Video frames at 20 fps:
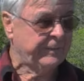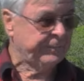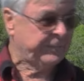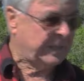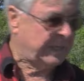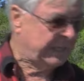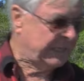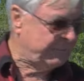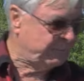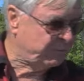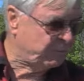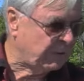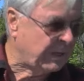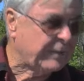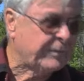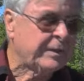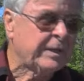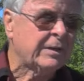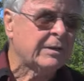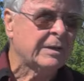and he was
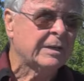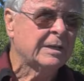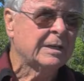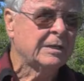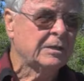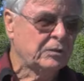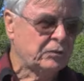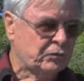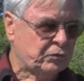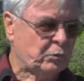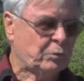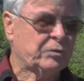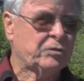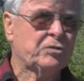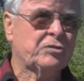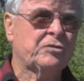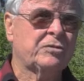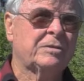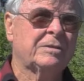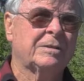right there. So
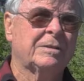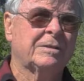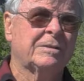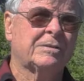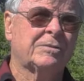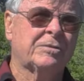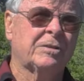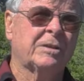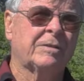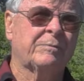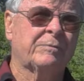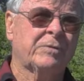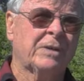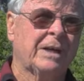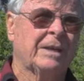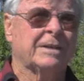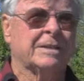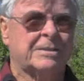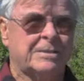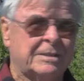instead of
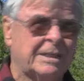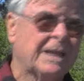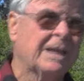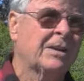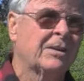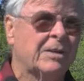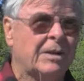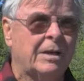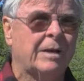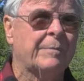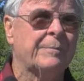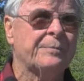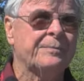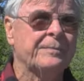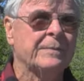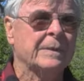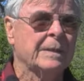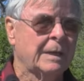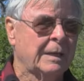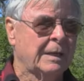trying to stand up,
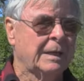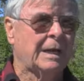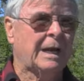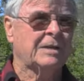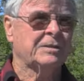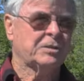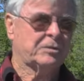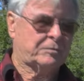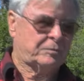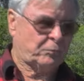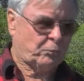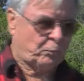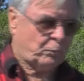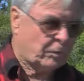I just